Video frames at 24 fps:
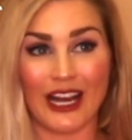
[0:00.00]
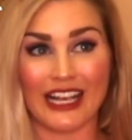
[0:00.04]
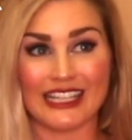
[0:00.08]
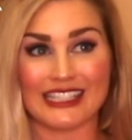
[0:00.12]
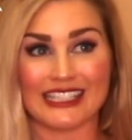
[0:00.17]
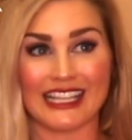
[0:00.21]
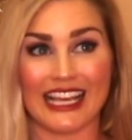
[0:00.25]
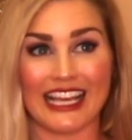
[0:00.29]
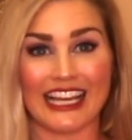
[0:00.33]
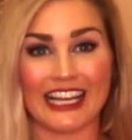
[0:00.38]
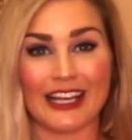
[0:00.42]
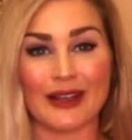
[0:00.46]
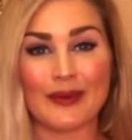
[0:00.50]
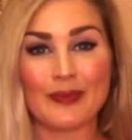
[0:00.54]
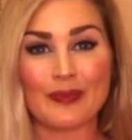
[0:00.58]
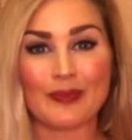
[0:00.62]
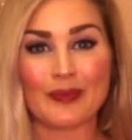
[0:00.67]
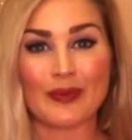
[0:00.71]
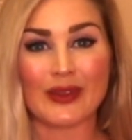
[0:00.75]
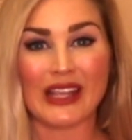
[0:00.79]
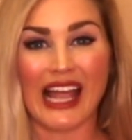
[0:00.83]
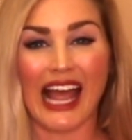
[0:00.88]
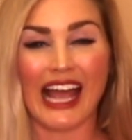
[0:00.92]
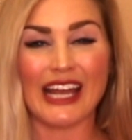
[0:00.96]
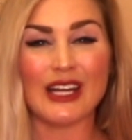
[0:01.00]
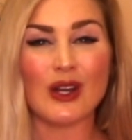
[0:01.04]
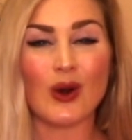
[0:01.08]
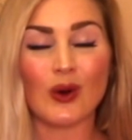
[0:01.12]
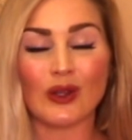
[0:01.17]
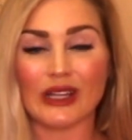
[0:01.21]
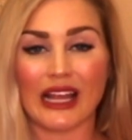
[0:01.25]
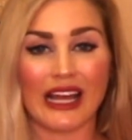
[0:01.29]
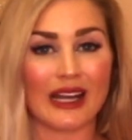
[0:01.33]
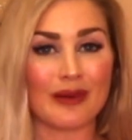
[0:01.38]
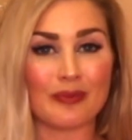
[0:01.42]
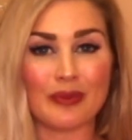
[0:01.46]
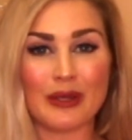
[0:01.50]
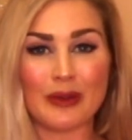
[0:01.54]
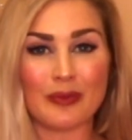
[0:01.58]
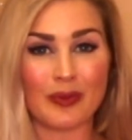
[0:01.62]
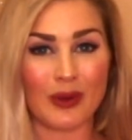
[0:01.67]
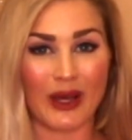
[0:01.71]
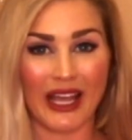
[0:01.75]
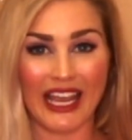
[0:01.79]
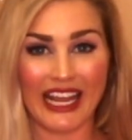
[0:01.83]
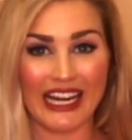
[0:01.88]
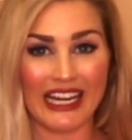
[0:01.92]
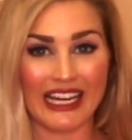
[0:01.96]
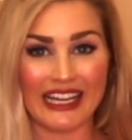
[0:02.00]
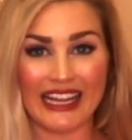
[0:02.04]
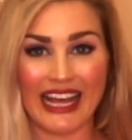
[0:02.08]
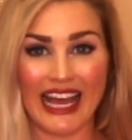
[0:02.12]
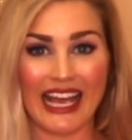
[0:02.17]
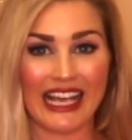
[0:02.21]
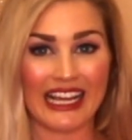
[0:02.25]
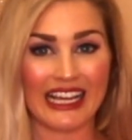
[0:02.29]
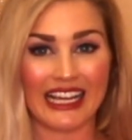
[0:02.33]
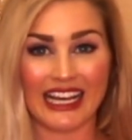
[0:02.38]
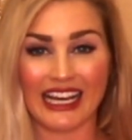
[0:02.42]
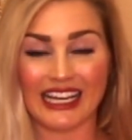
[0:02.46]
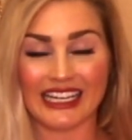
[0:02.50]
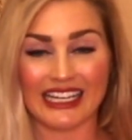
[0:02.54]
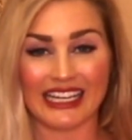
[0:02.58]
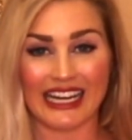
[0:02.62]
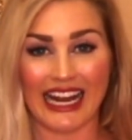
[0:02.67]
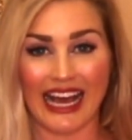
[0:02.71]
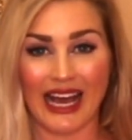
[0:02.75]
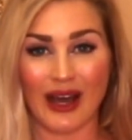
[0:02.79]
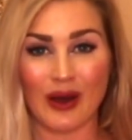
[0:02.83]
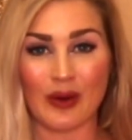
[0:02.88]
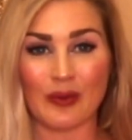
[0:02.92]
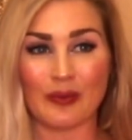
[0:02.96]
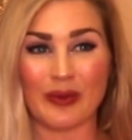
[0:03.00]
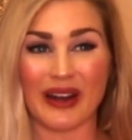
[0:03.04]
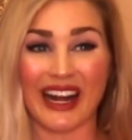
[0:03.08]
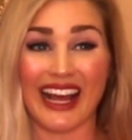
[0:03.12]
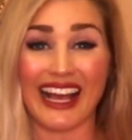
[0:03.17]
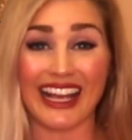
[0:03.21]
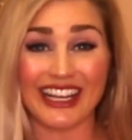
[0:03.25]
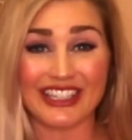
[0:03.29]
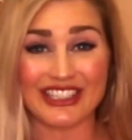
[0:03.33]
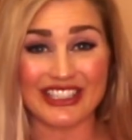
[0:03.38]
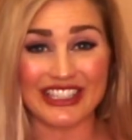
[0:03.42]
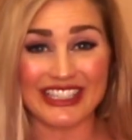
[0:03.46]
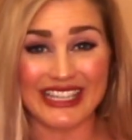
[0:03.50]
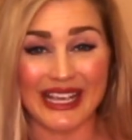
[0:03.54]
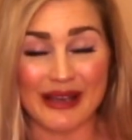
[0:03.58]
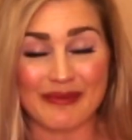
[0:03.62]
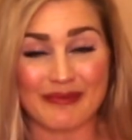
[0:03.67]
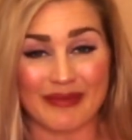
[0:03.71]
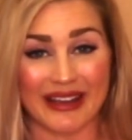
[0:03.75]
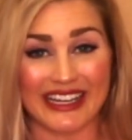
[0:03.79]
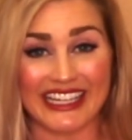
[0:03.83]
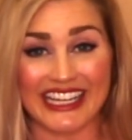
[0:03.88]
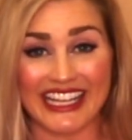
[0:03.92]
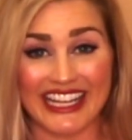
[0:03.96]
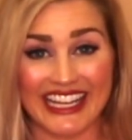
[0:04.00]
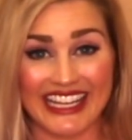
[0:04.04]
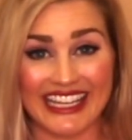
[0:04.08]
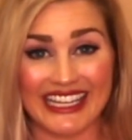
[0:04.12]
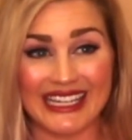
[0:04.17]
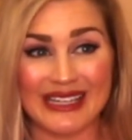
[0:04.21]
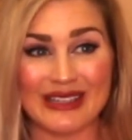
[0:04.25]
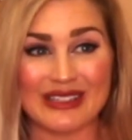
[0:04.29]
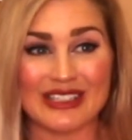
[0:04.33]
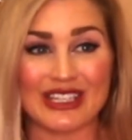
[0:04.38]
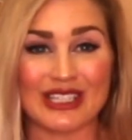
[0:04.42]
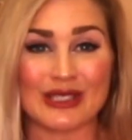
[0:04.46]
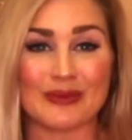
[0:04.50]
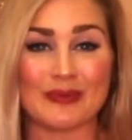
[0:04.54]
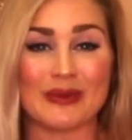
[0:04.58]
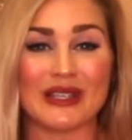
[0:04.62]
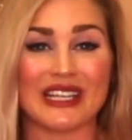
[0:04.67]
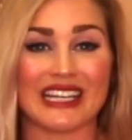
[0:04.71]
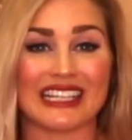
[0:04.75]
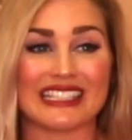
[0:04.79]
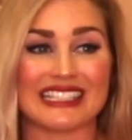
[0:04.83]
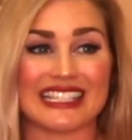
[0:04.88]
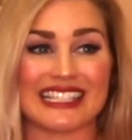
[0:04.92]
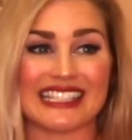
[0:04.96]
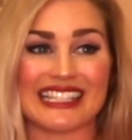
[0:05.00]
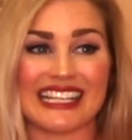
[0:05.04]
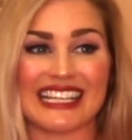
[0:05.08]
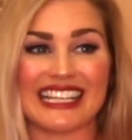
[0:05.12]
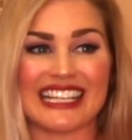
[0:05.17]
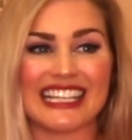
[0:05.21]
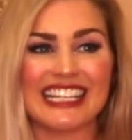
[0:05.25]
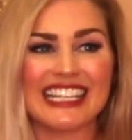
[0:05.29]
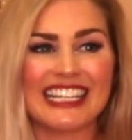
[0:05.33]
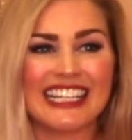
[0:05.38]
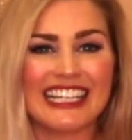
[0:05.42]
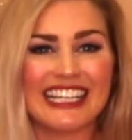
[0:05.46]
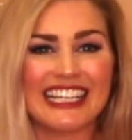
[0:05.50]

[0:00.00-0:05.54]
It's like, I know a lot of people hated that and cut it out, but I actually kept mine in just because it's like,